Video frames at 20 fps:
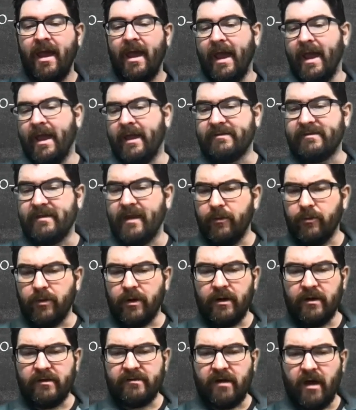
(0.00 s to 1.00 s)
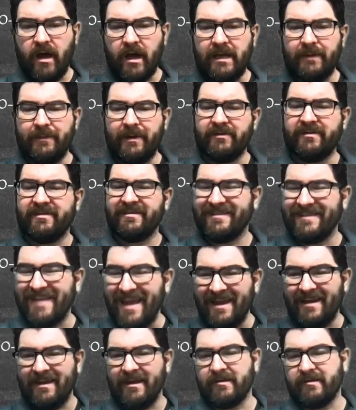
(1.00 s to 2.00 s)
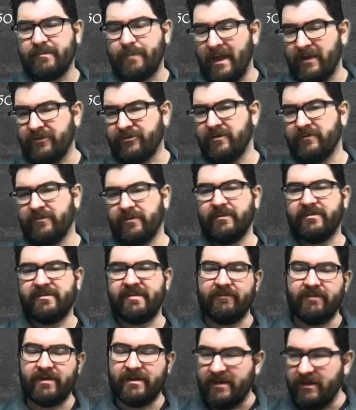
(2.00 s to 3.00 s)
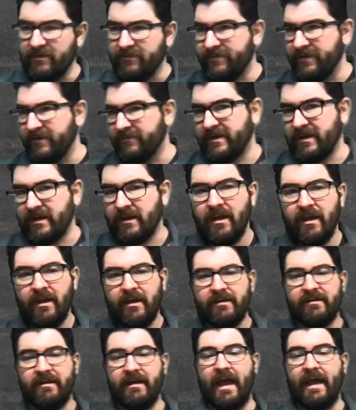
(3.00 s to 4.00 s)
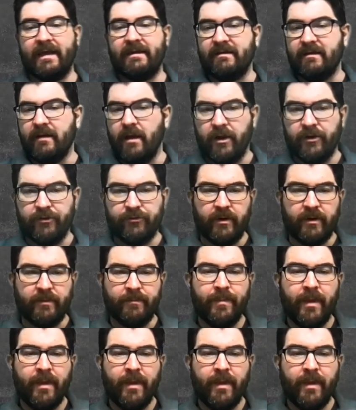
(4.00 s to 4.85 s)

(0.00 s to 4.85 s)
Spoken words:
And today we're going to talk about state expansion from 1750 to 1900.